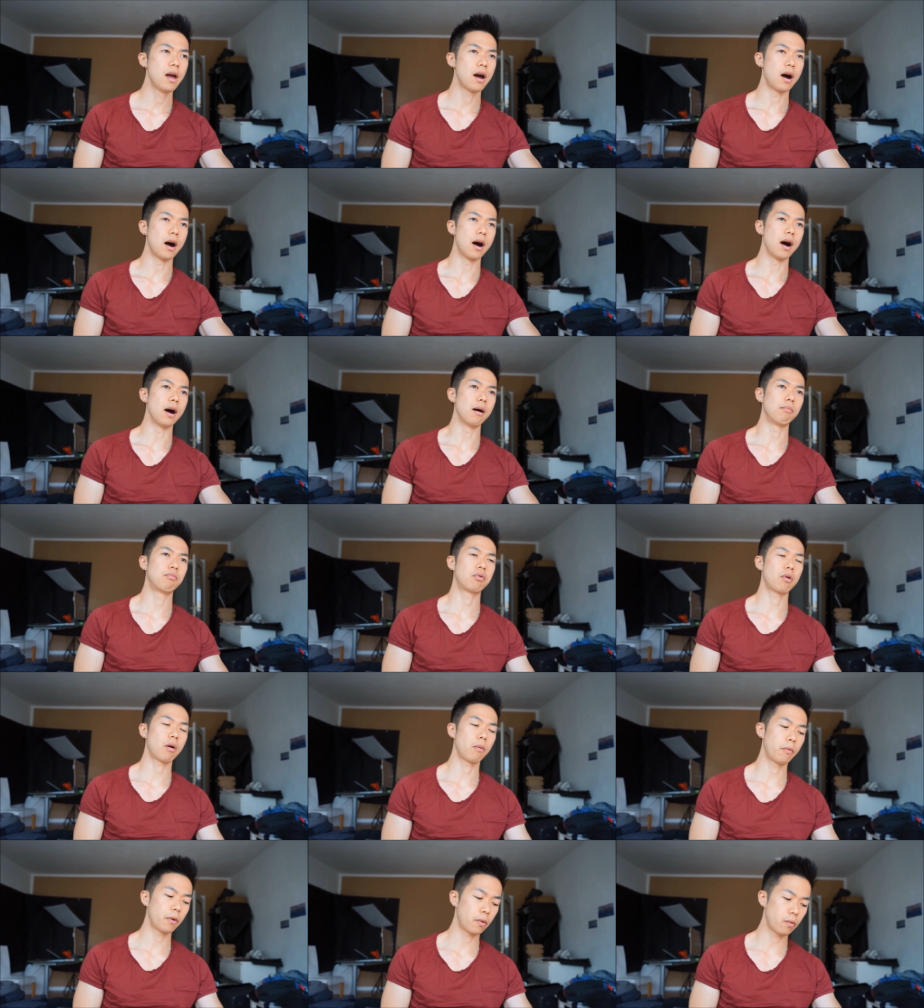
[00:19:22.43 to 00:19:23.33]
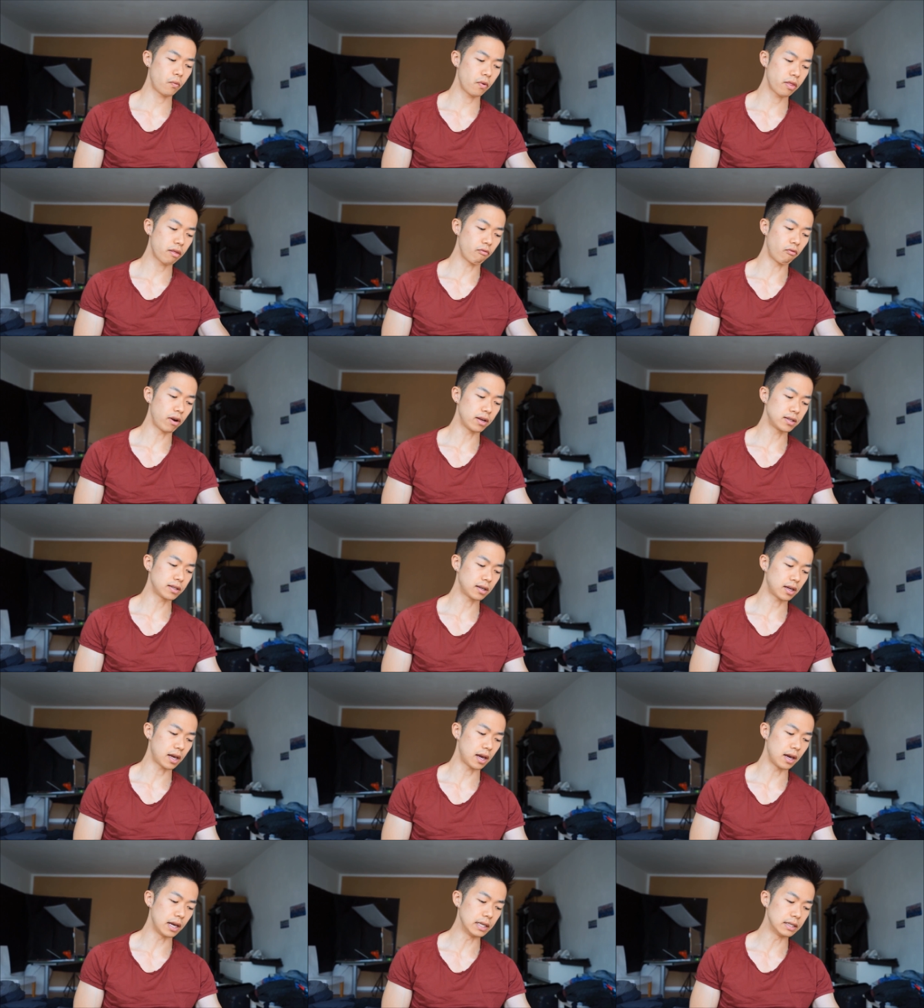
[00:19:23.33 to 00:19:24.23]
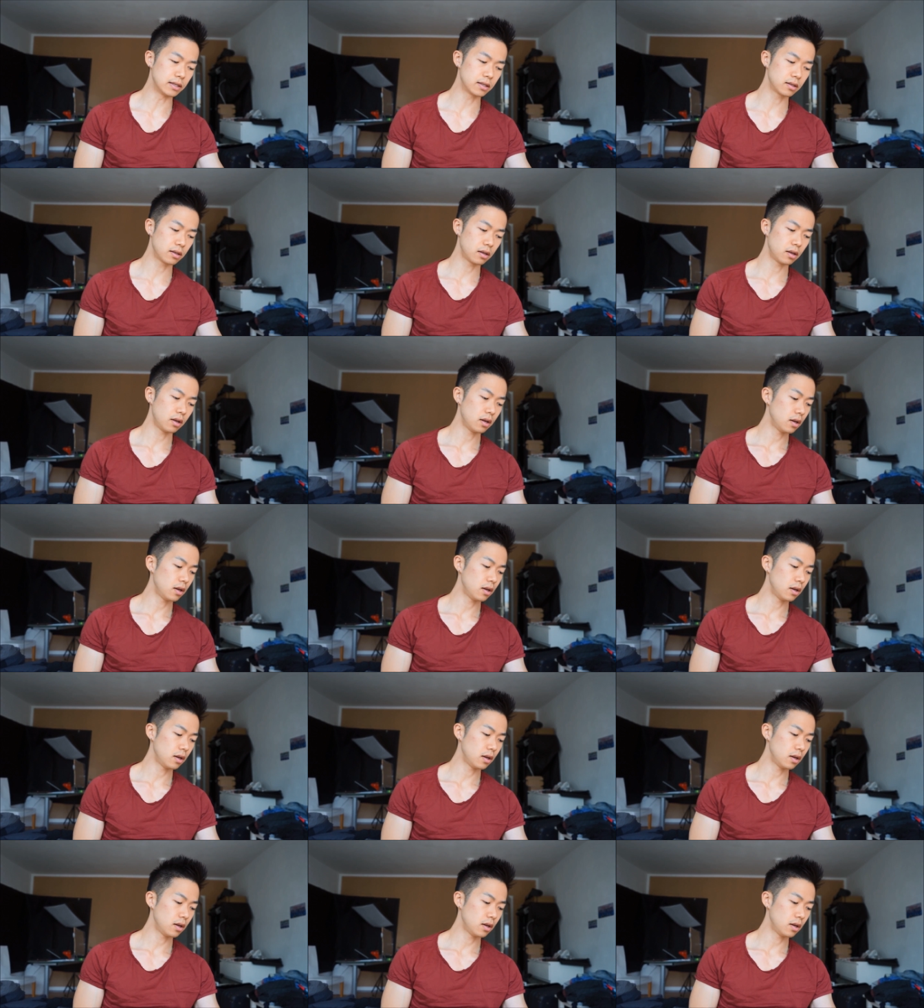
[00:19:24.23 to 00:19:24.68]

uh, problem with raising kids.